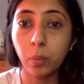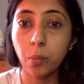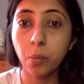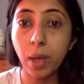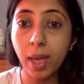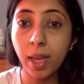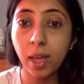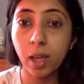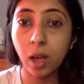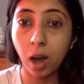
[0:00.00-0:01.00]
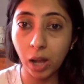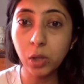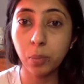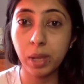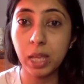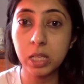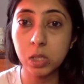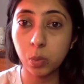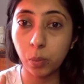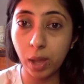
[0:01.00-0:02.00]
Where are you
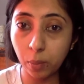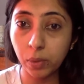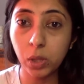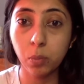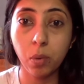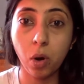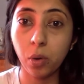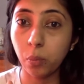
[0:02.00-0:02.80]
based? Where were you born?